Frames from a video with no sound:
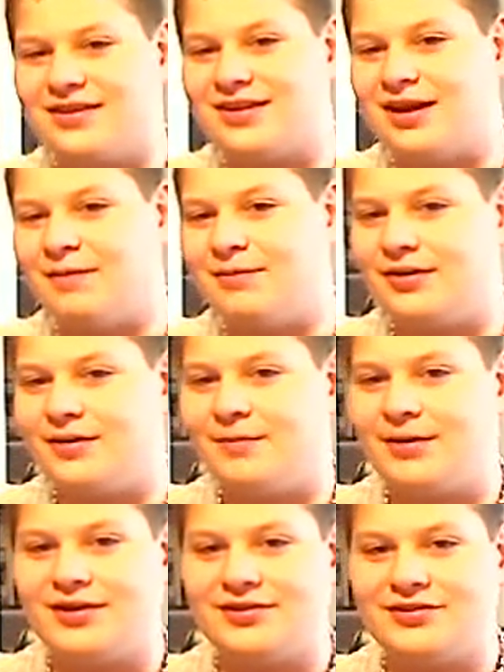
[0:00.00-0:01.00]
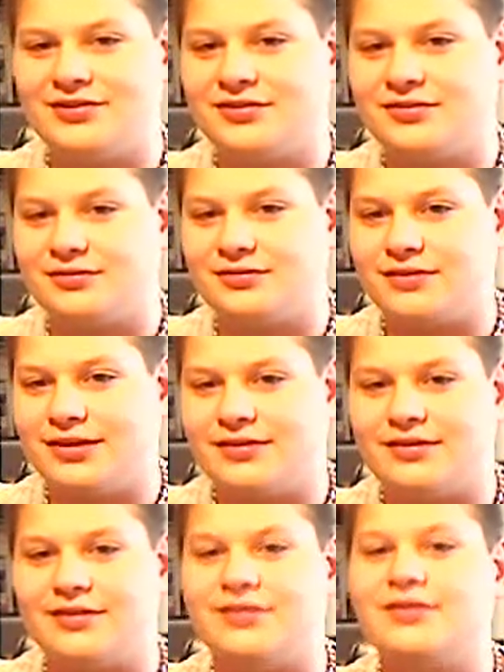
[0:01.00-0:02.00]
Commentary botch?
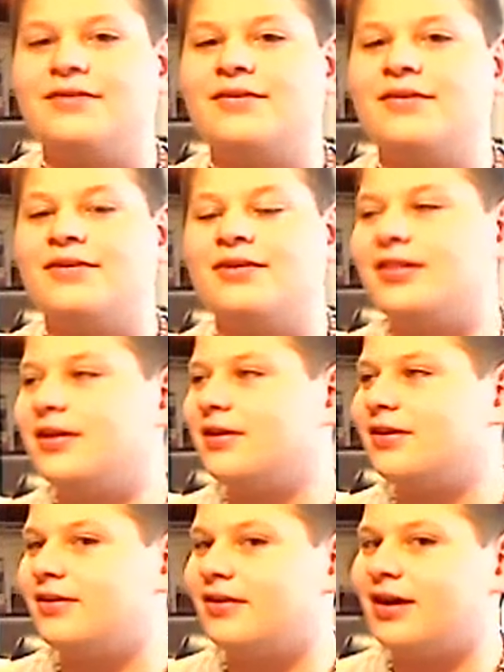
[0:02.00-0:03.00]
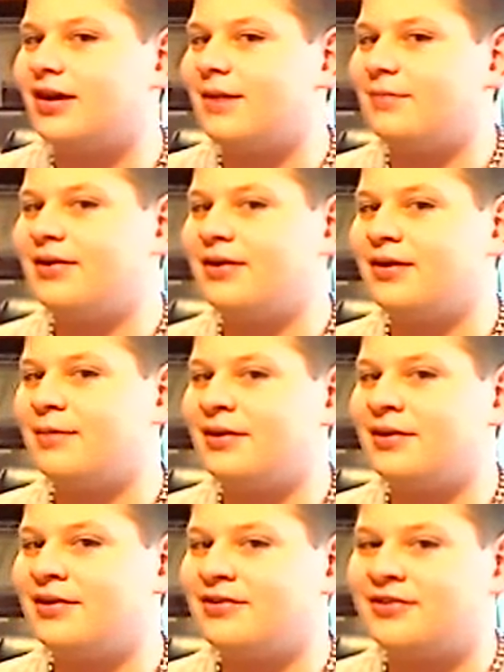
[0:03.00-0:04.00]
Is there really a thing called a commentary
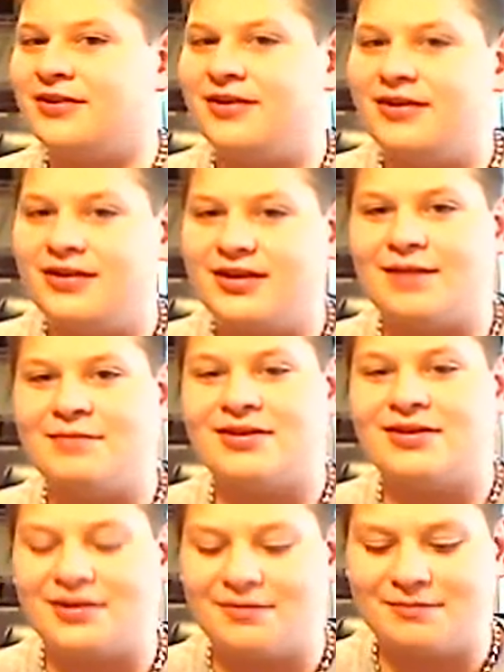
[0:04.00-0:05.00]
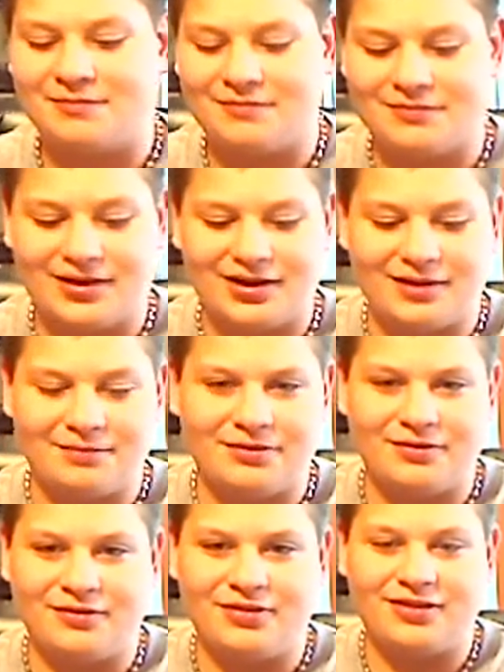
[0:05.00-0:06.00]
botch? Commentary
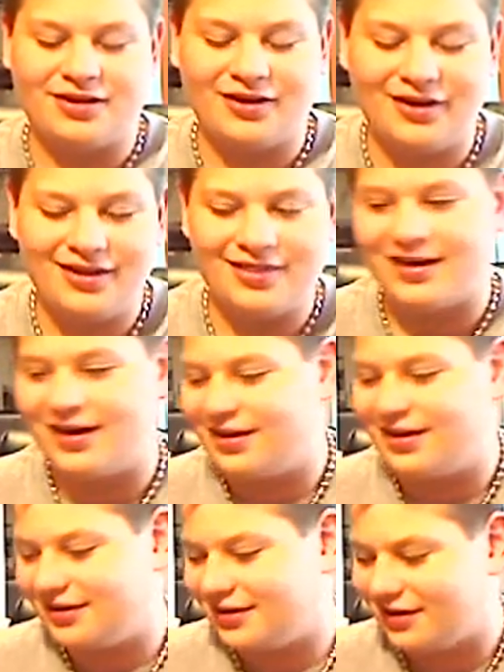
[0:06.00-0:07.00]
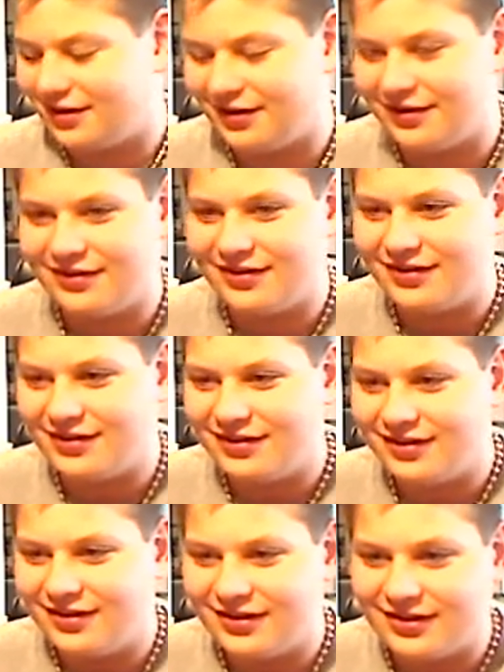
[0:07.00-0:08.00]
booth caught that, you know.
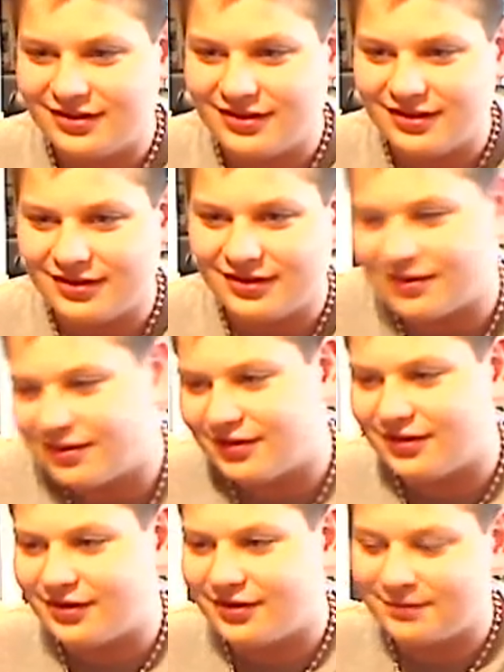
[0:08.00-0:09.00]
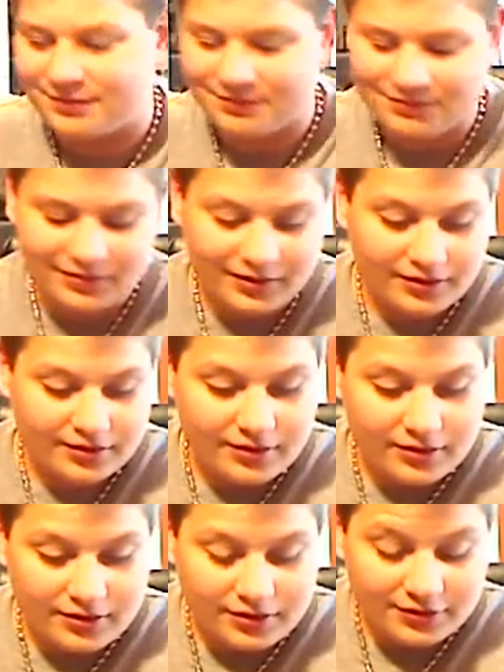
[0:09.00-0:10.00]
You know.
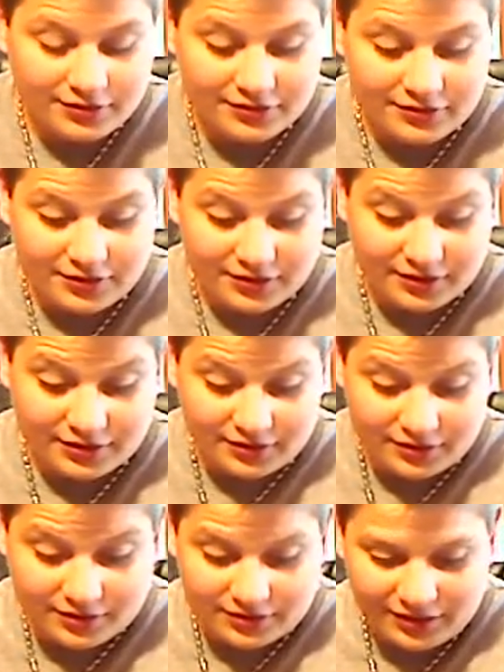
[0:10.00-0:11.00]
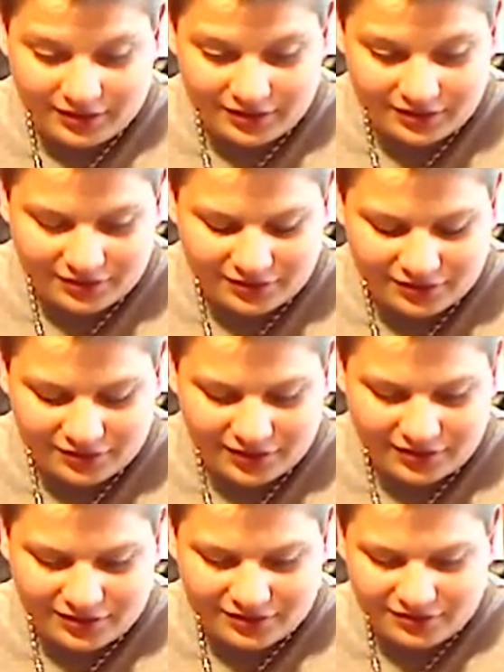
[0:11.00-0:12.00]
Let's see. Then Kurt
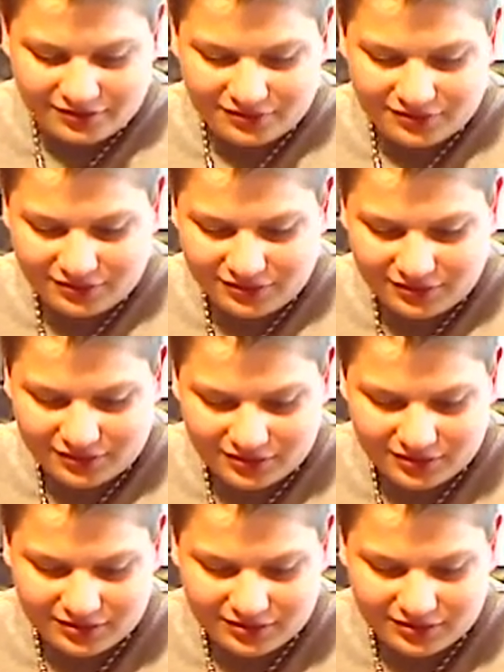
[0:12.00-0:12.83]
Angle.